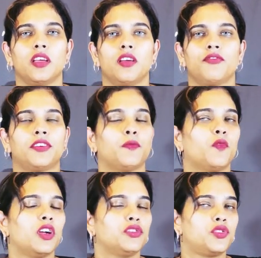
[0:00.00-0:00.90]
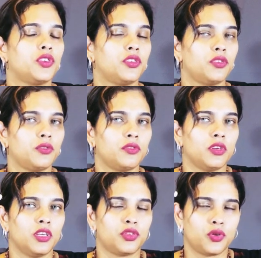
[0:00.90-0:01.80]
from 1 to
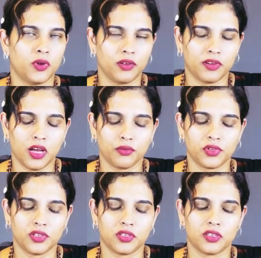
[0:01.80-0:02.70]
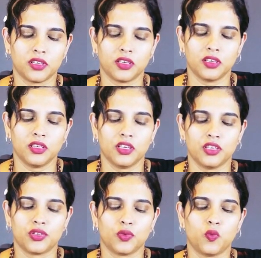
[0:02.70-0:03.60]
12 houses.
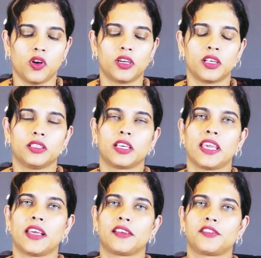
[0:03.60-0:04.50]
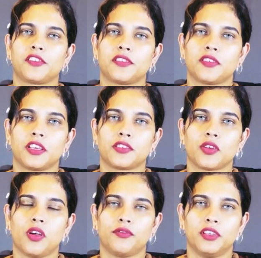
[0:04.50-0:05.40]
So what are the characteristics
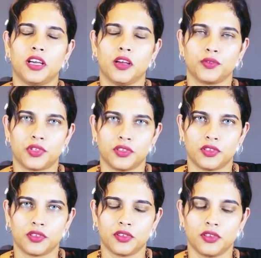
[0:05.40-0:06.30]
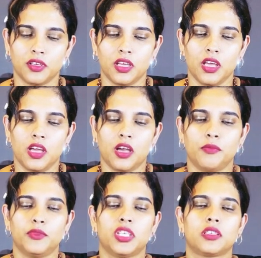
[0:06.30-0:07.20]
of the houses?
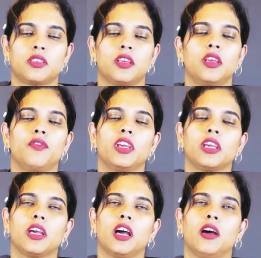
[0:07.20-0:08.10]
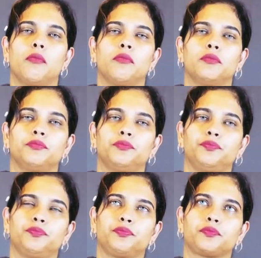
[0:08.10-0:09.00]
I'm just giving
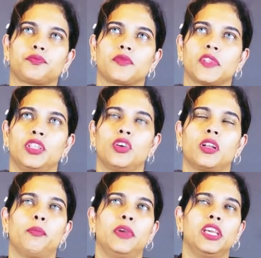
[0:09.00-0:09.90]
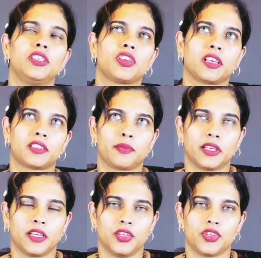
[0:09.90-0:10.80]
not a major
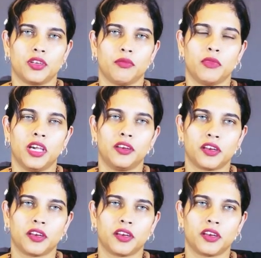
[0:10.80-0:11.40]
explanation, minor